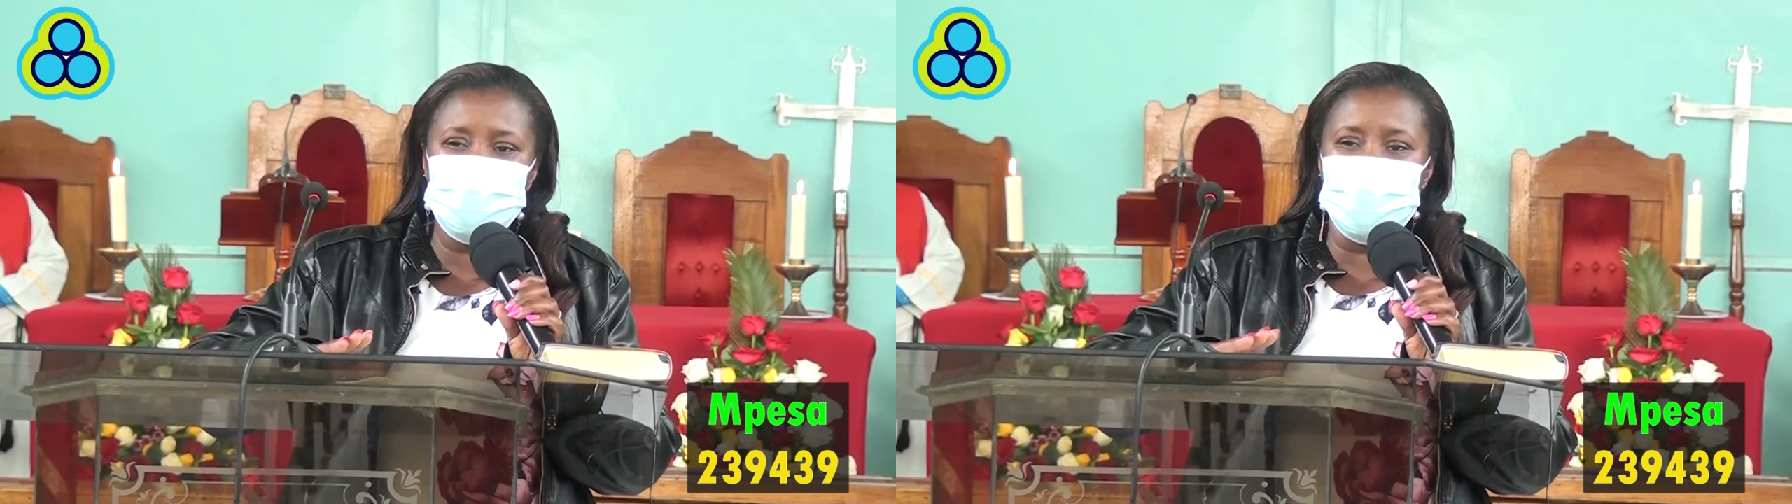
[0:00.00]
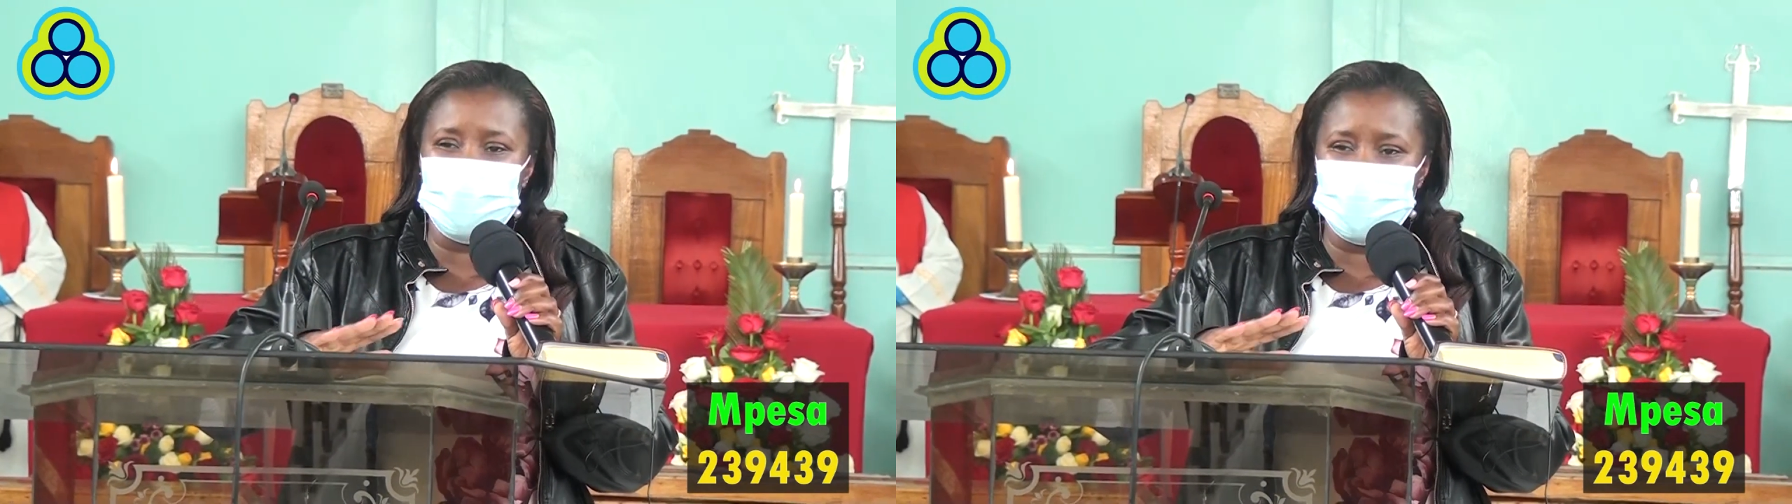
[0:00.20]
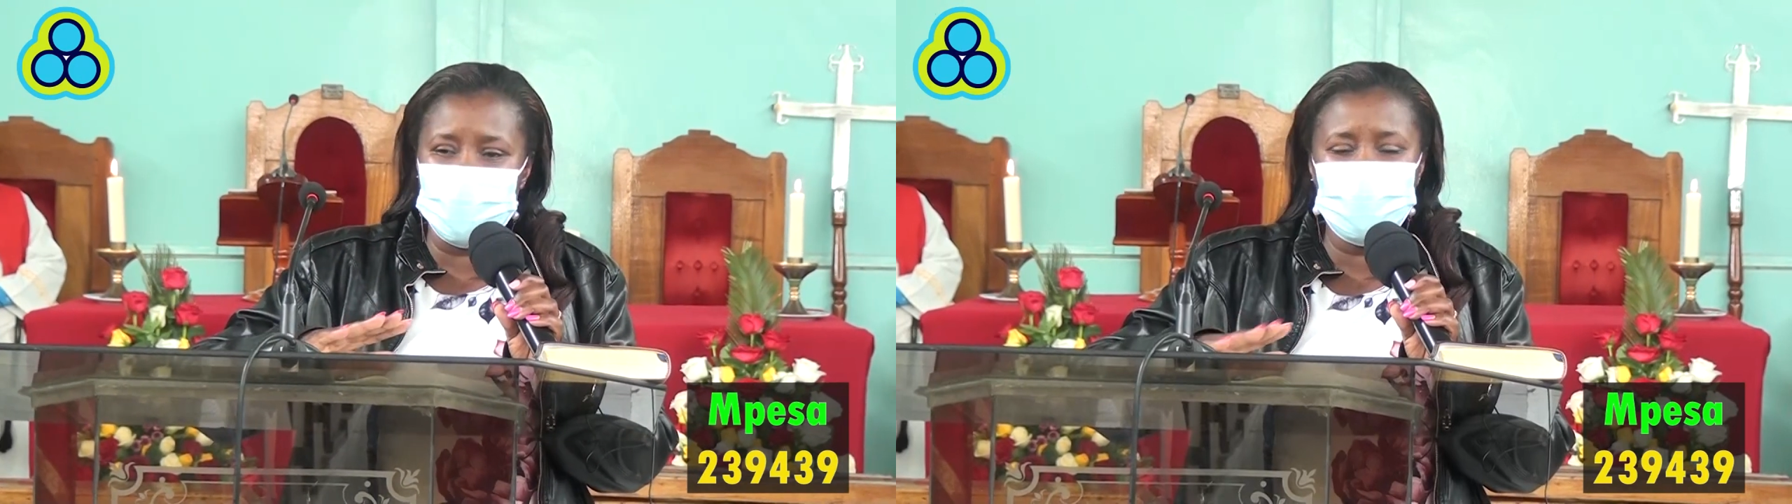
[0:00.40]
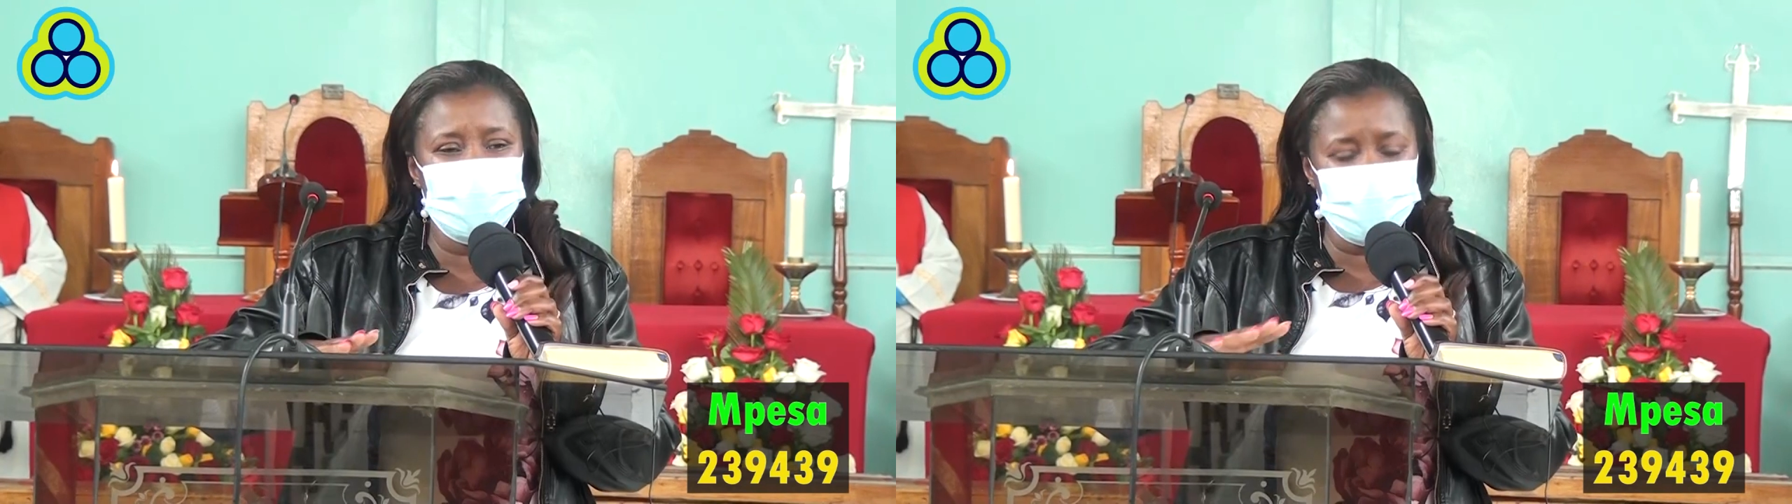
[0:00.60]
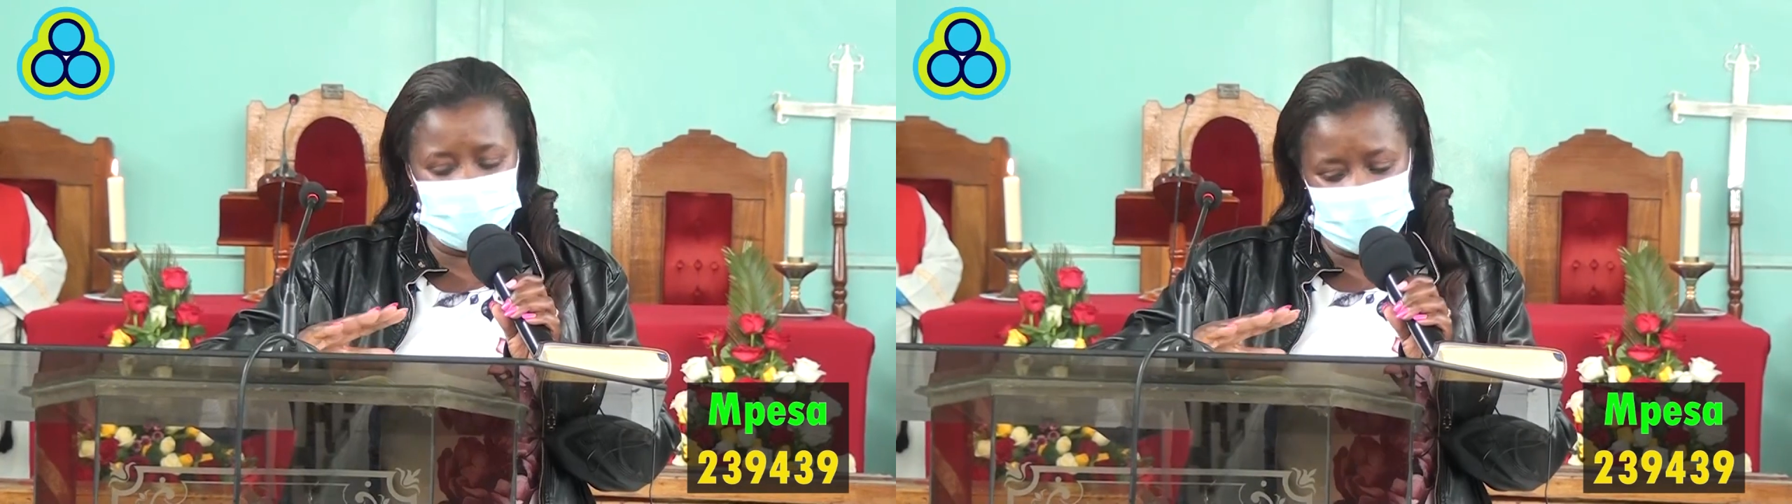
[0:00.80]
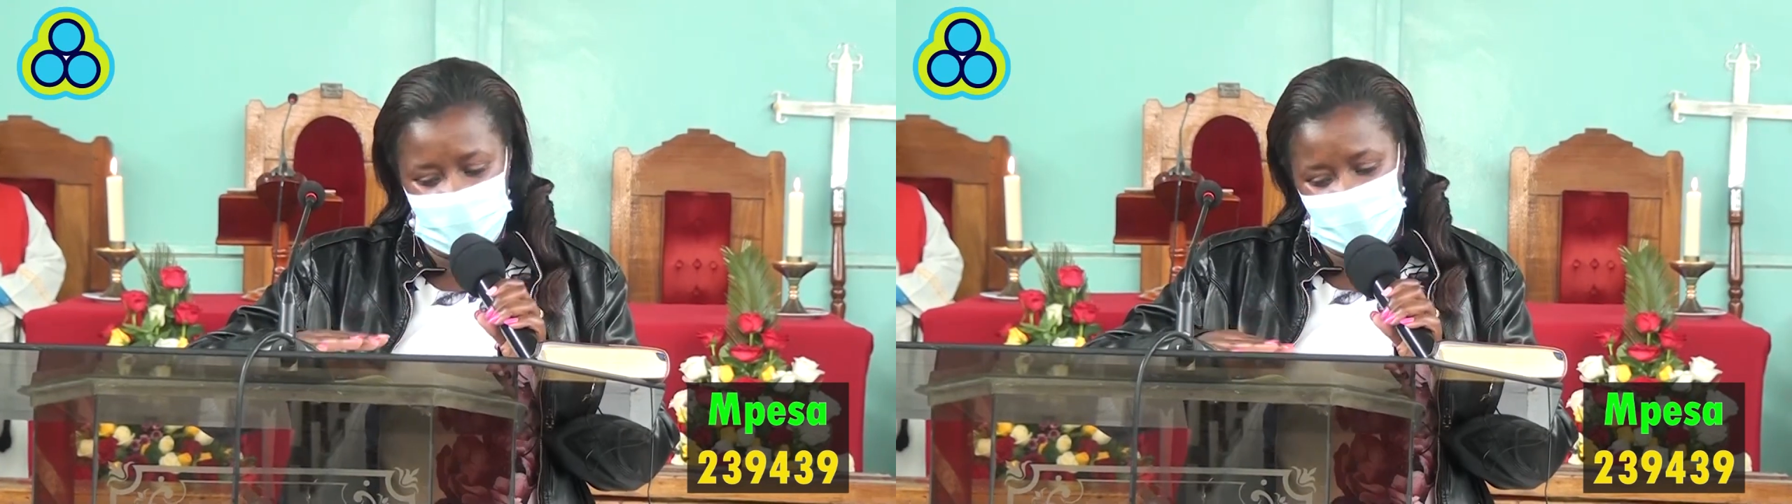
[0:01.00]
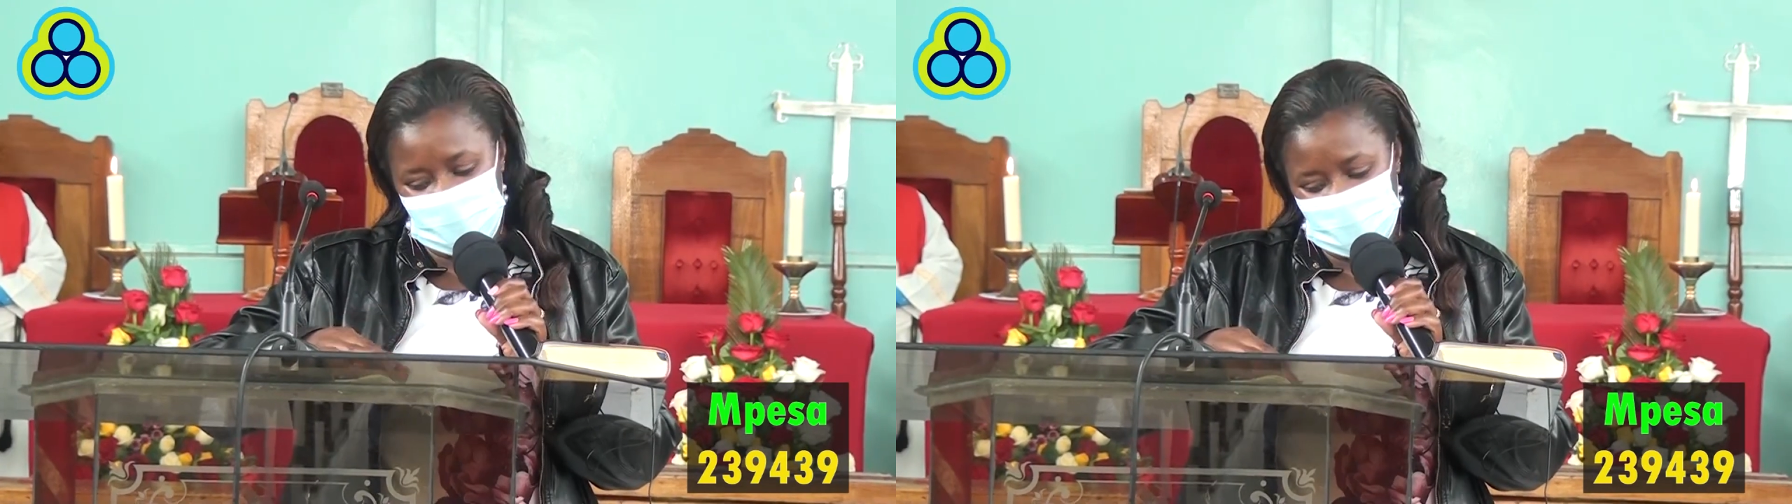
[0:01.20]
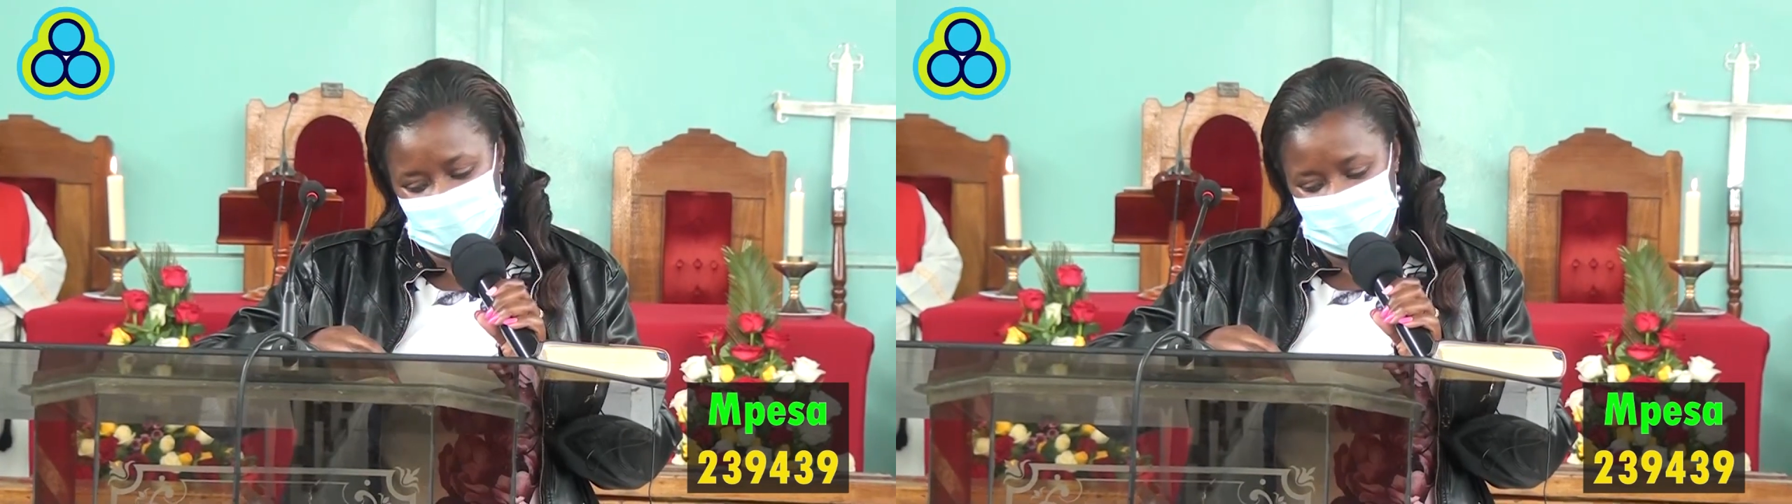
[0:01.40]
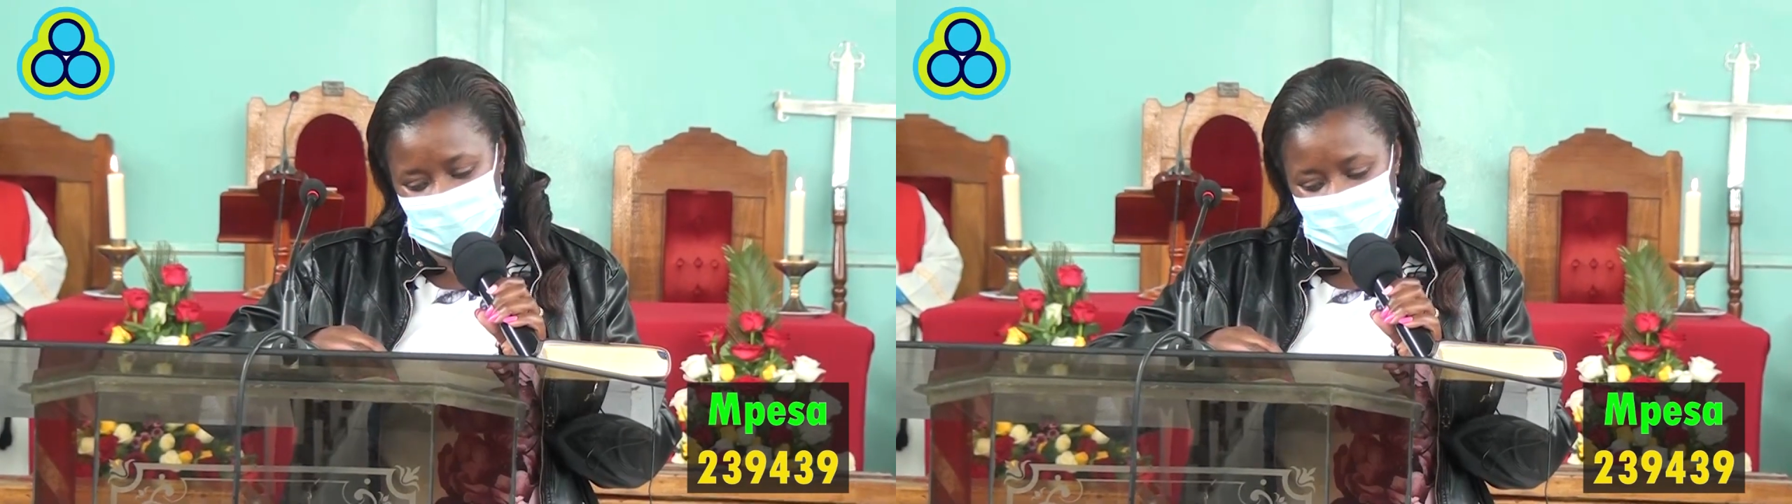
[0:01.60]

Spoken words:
unlikely scenarios,